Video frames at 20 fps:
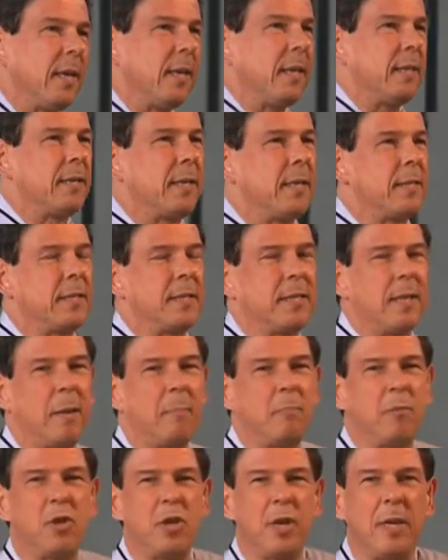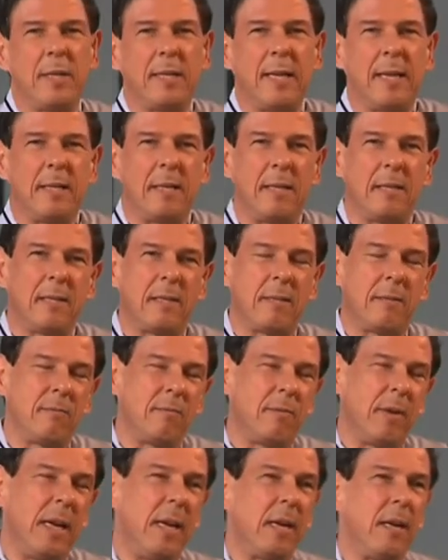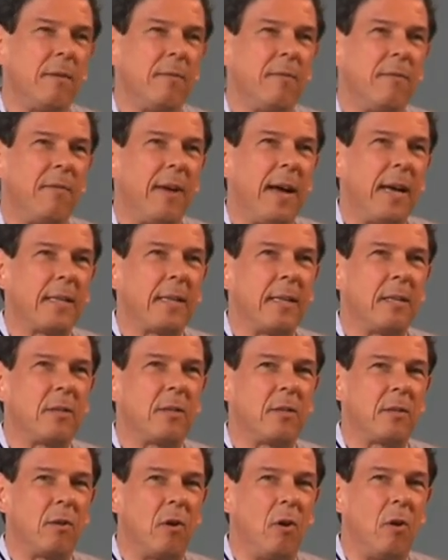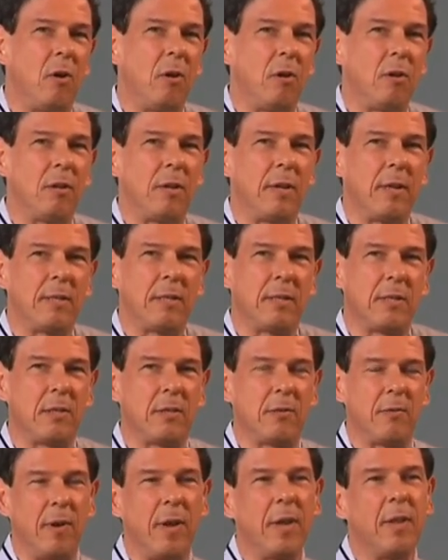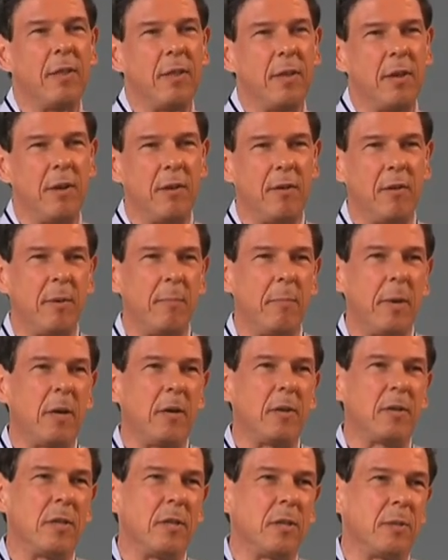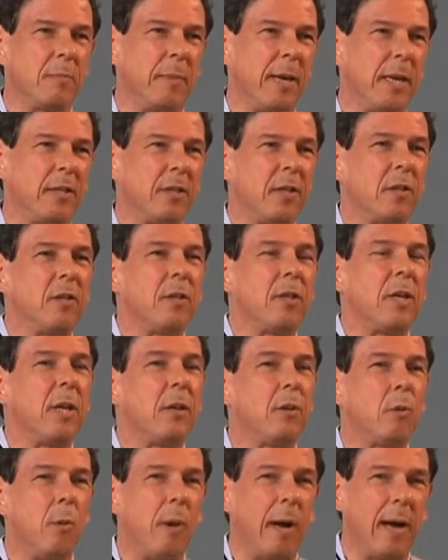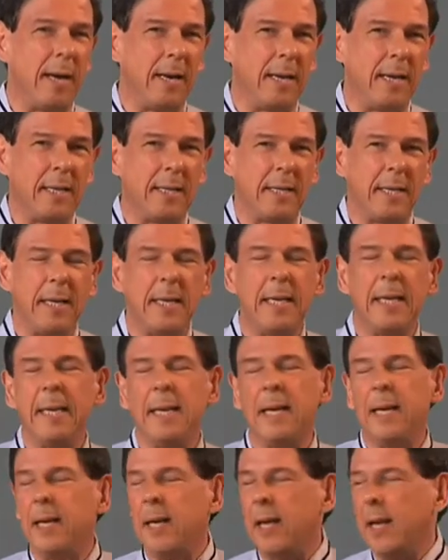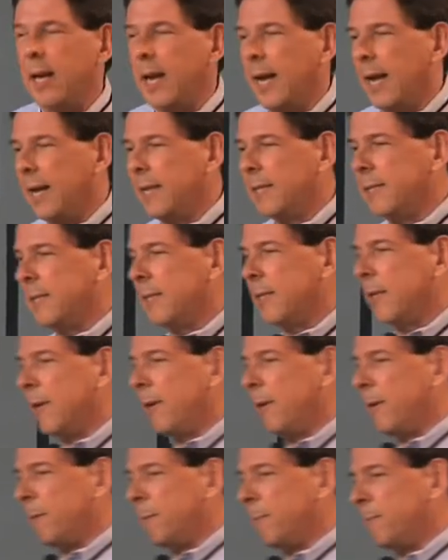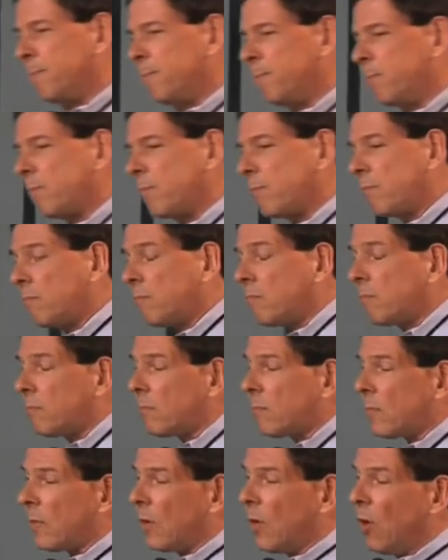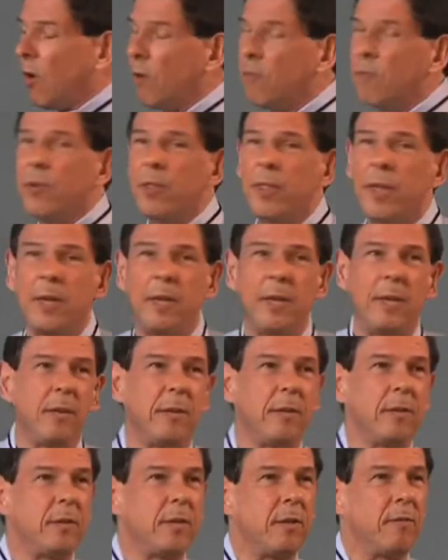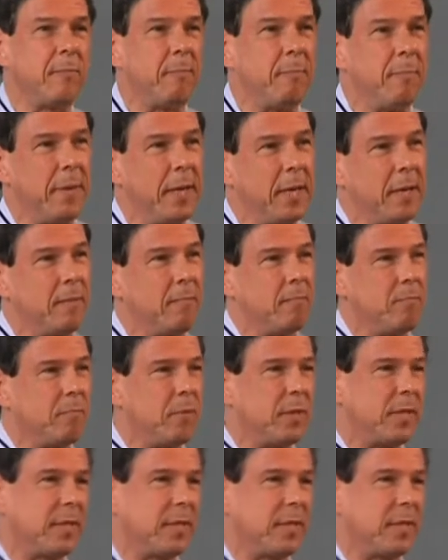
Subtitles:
is a subject that is really, in fact, as old as string theory because it's based on T-duality. And over the years, there have been